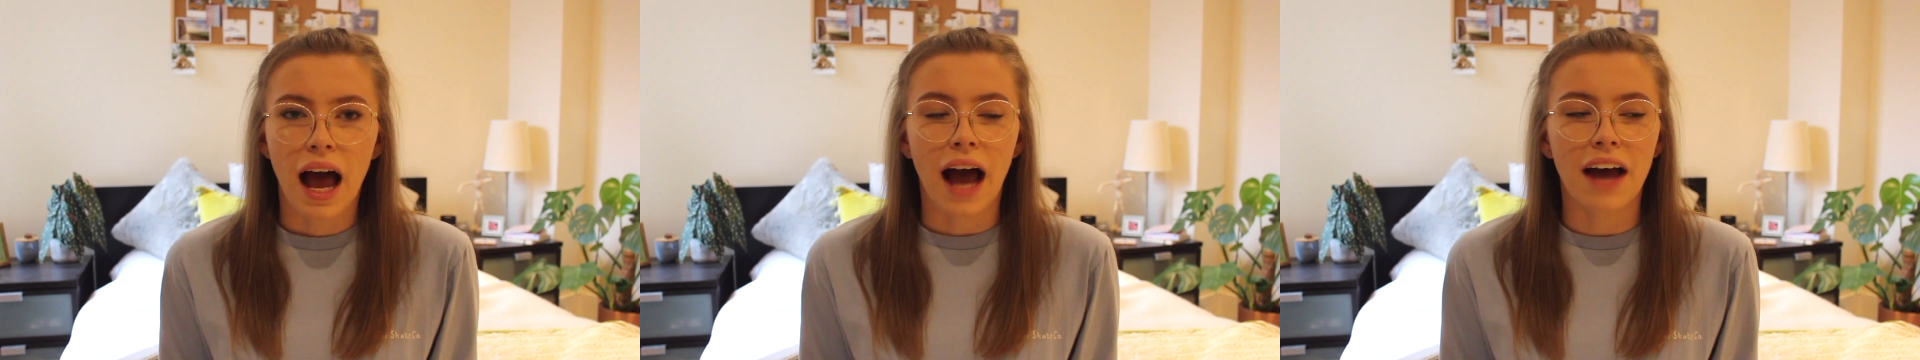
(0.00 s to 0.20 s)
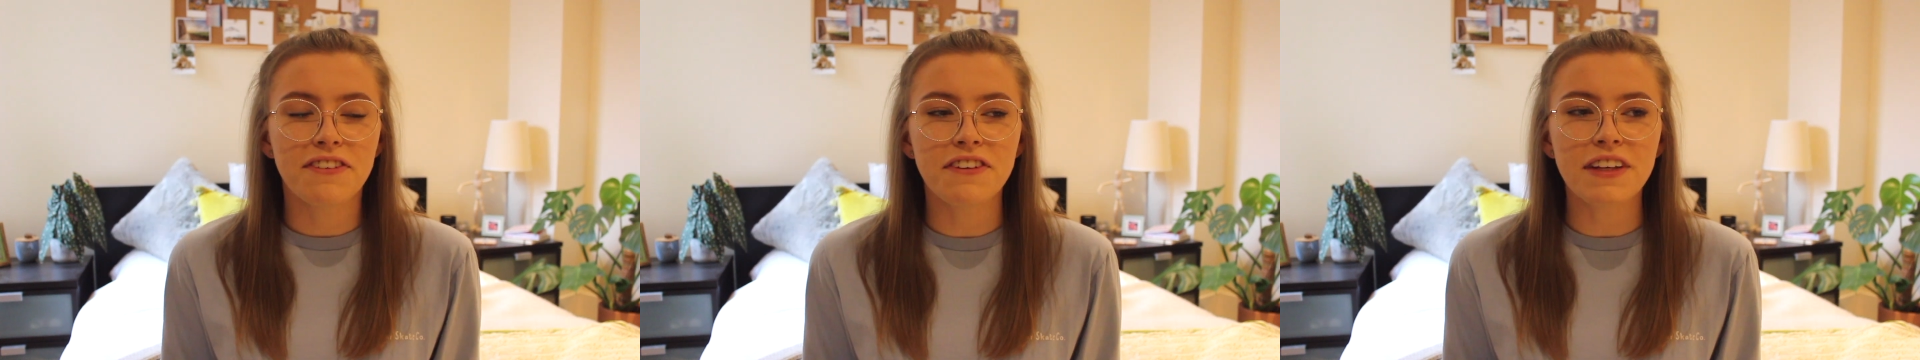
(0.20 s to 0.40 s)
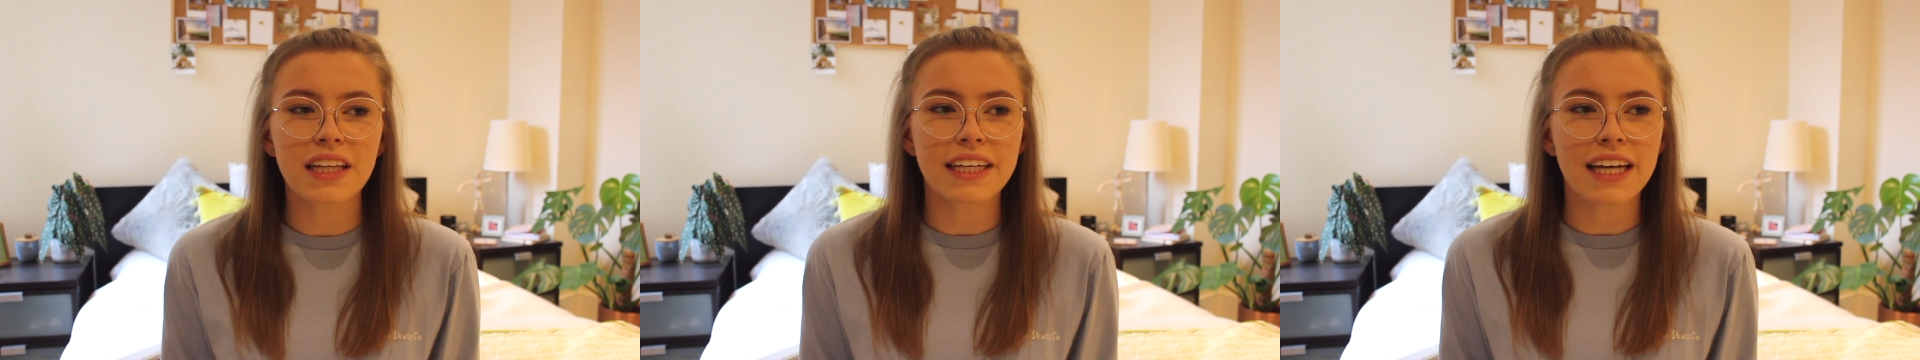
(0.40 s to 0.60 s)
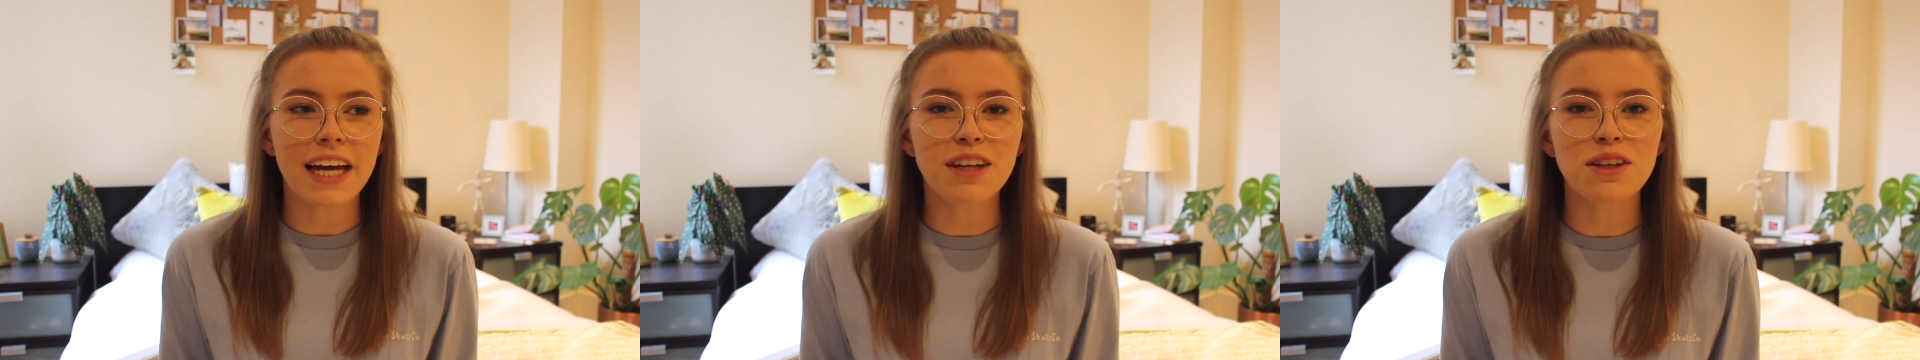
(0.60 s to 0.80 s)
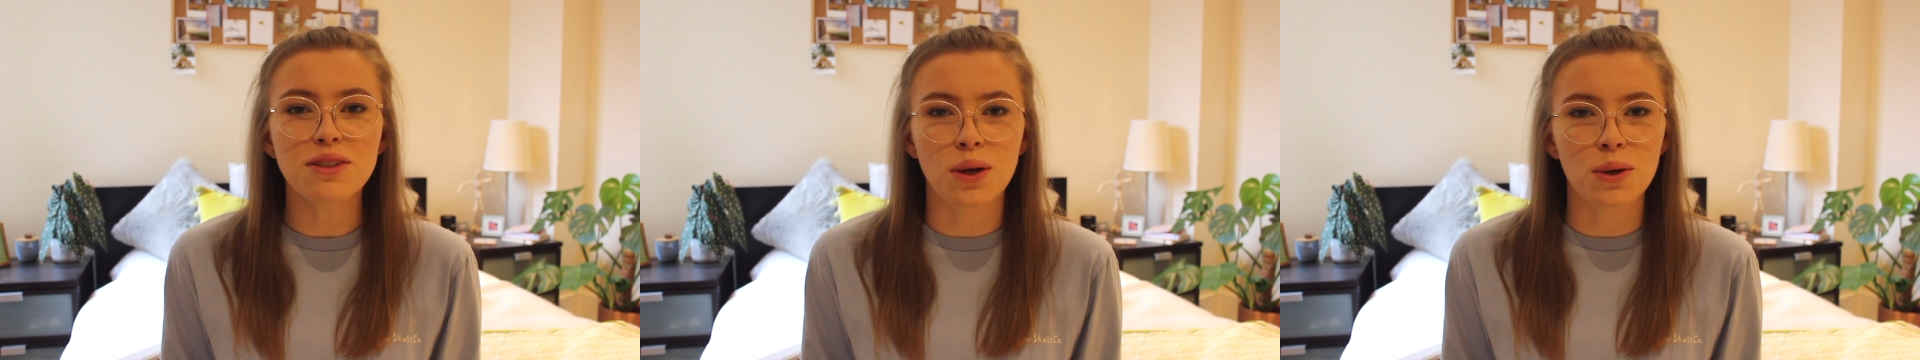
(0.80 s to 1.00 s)
I feel like
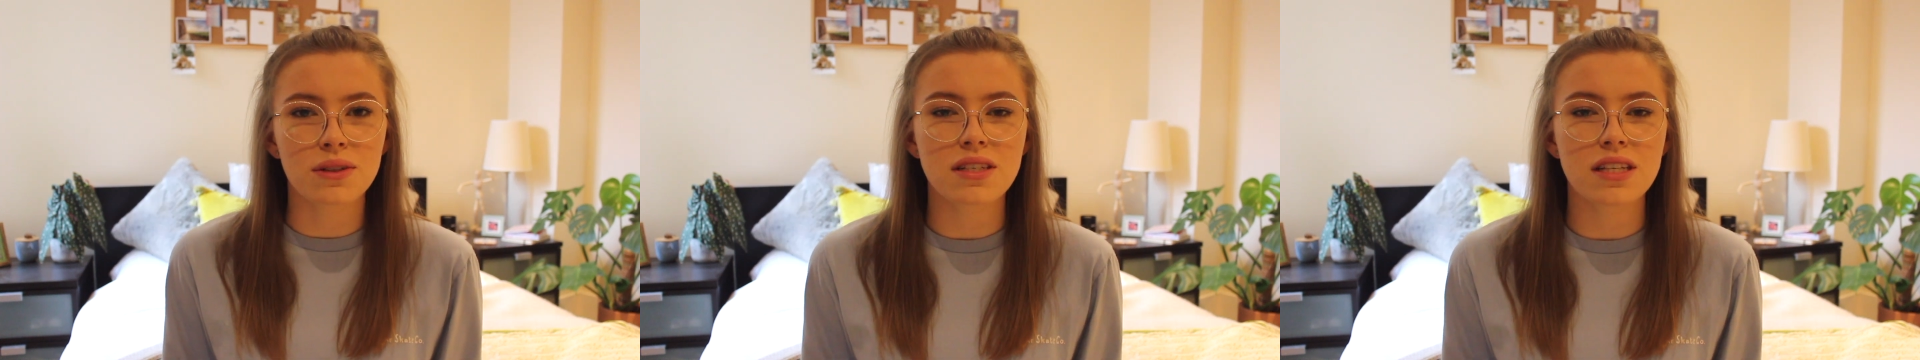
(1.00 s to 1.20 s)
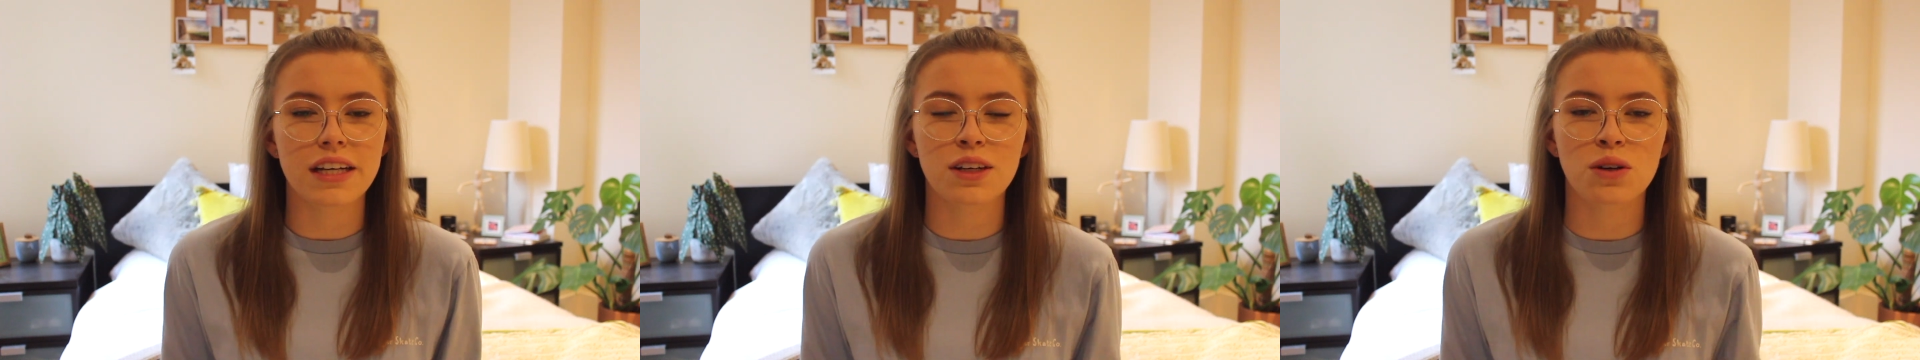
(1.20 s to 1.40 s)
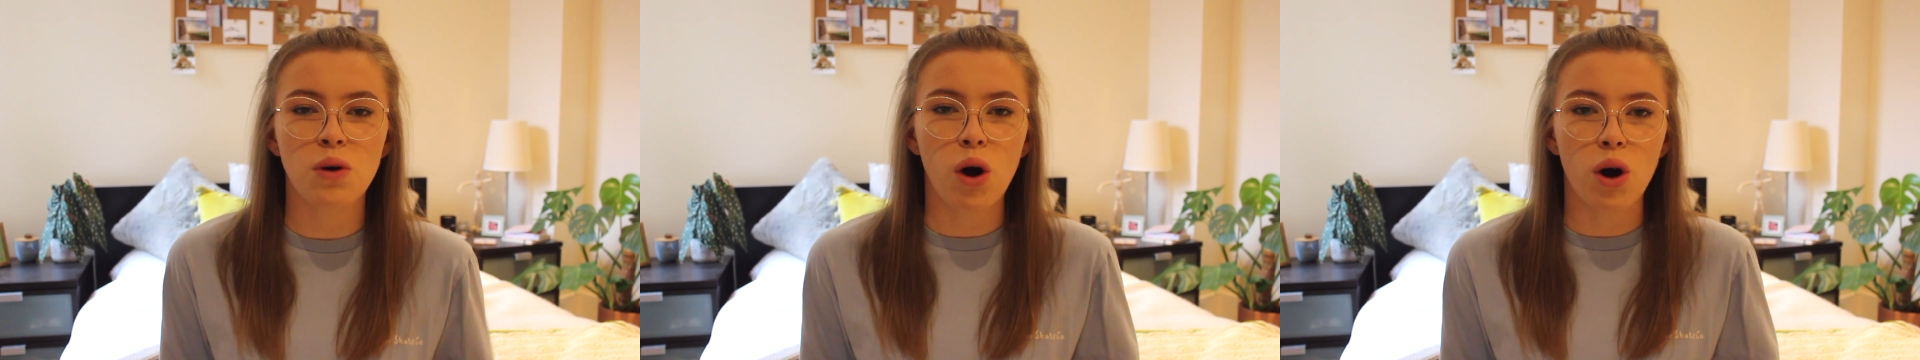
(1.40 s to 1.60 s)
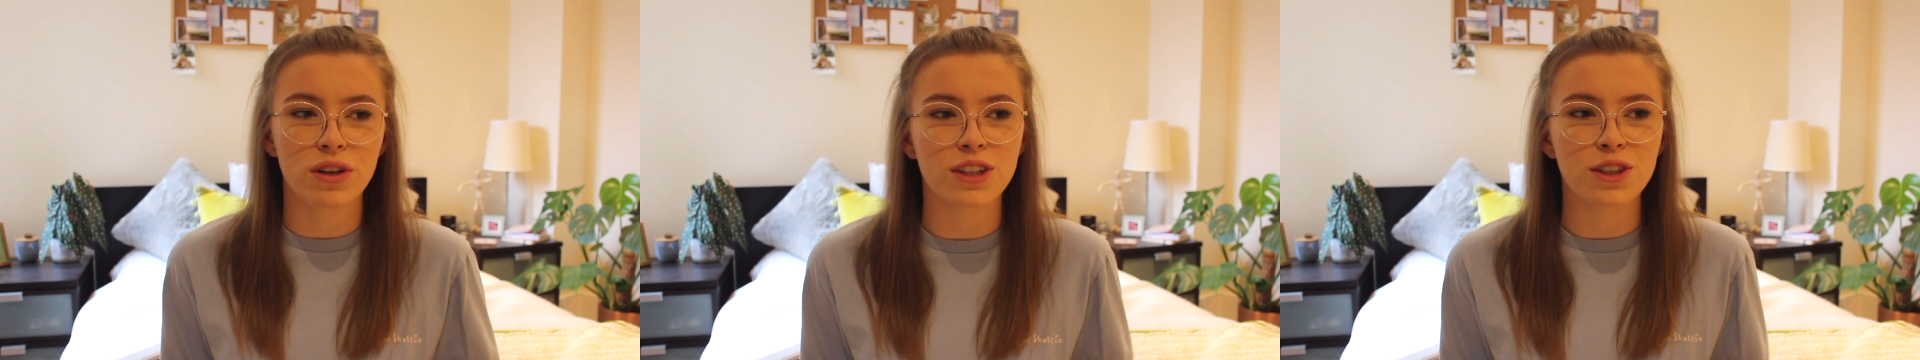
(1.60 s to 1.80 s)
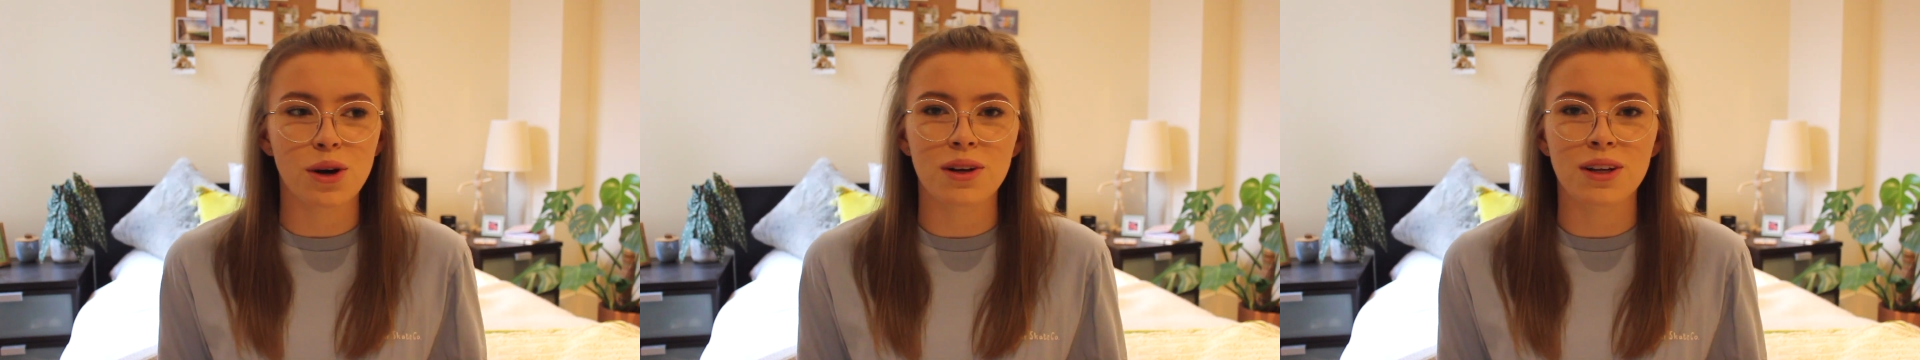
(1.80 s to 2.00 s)
I could honestly go on
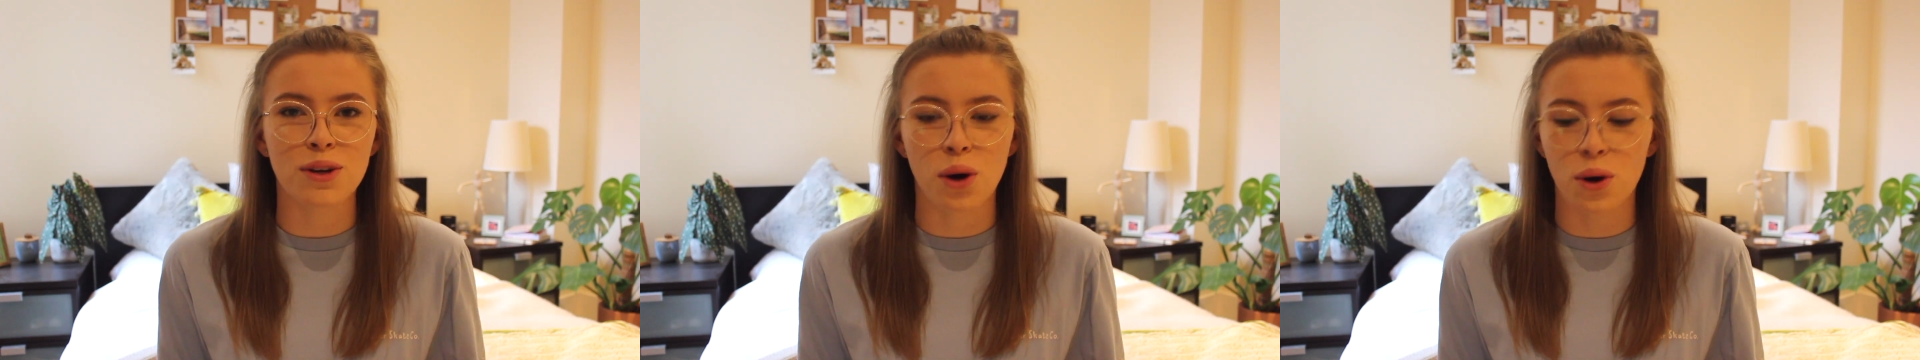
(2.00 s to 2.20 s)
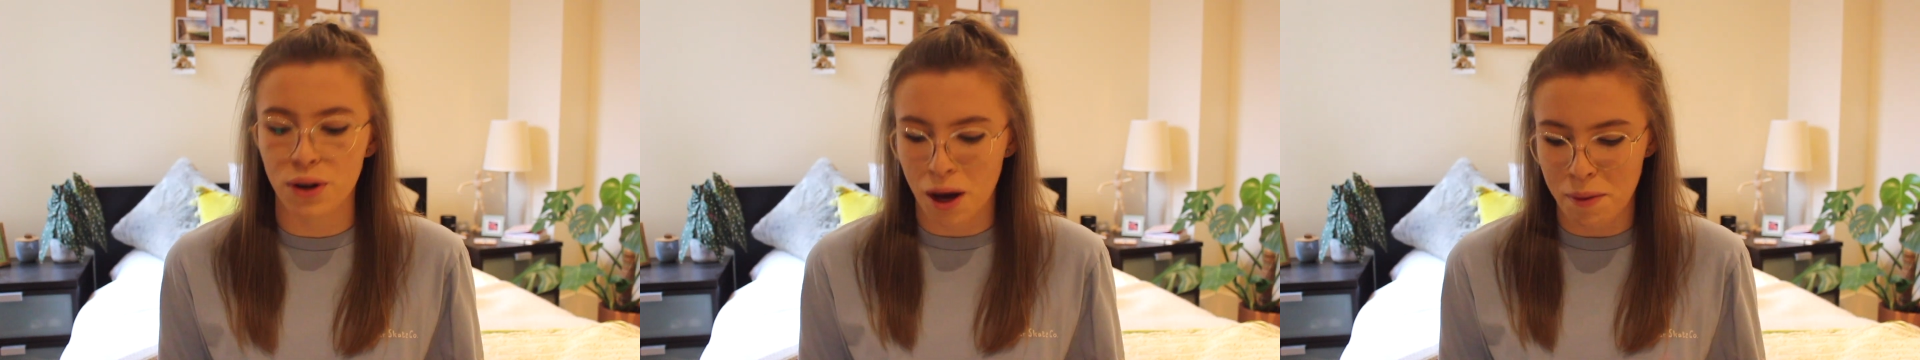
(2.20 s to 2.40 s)
and on and on